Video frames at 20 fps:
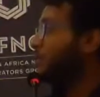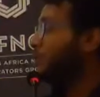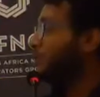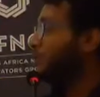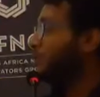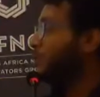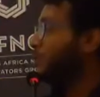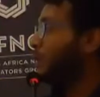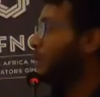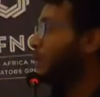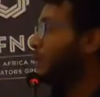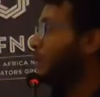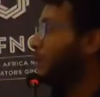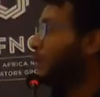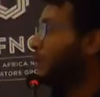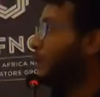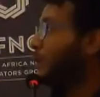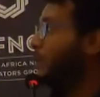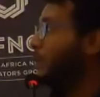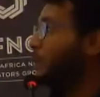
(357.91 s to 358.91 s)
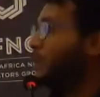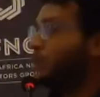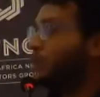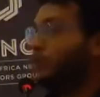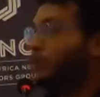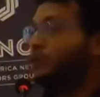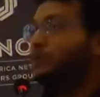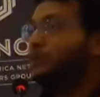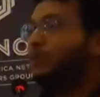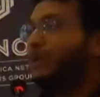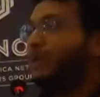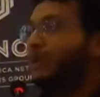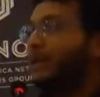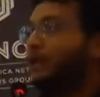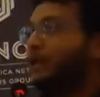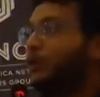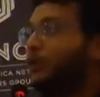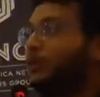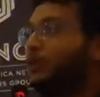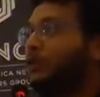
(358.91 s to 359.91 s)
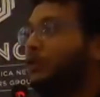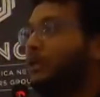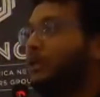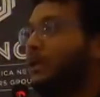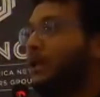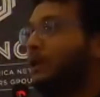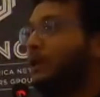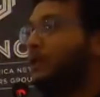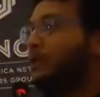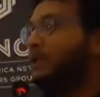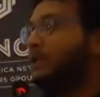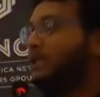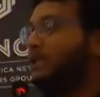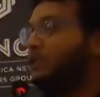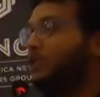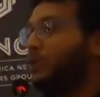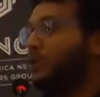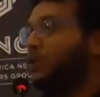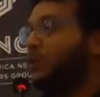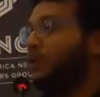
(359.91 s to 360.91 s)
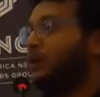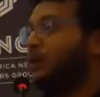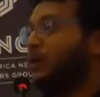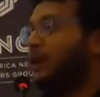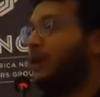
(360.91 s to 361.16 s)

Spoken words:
we want to build a community around this tool,